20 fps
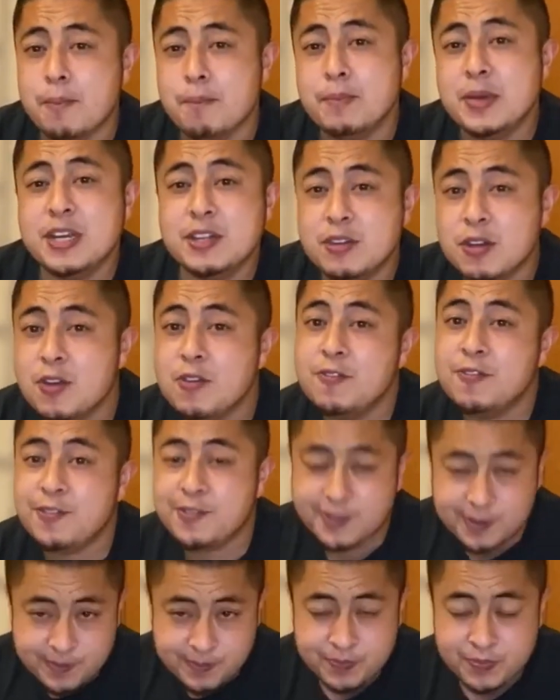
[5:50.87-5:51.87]
of meatloaf,
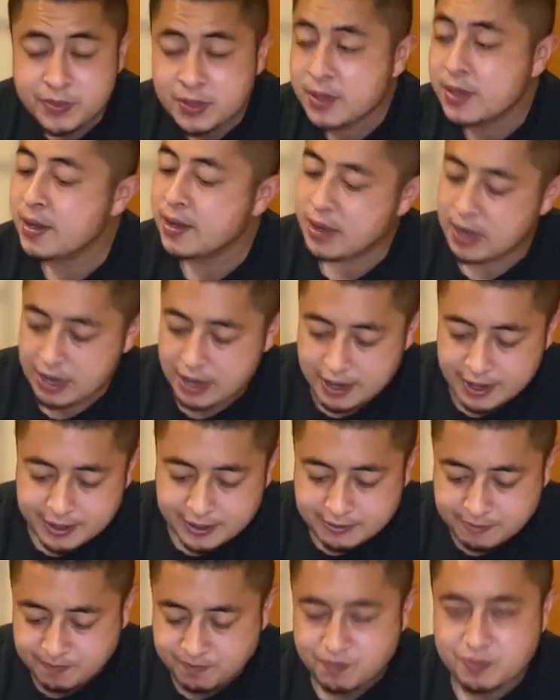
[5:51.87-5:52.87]

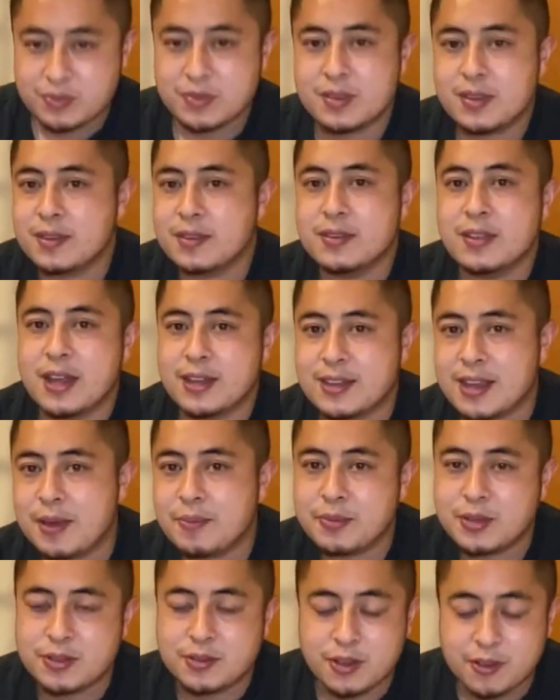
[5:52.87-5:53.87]
not
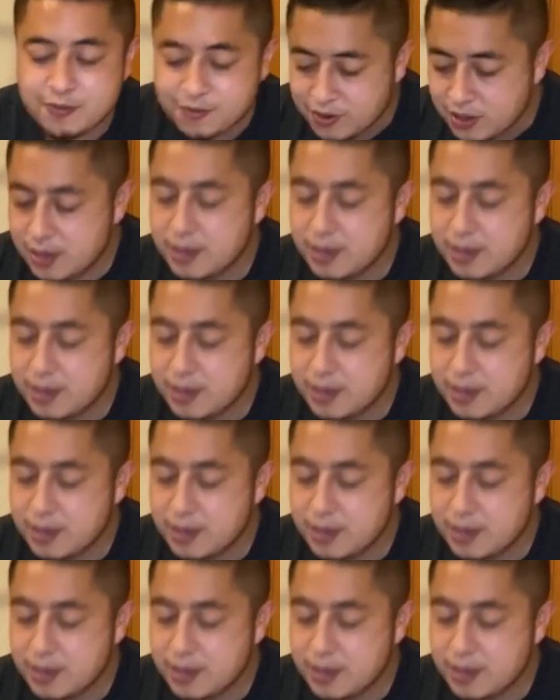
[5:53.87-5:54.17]
that meatloaf.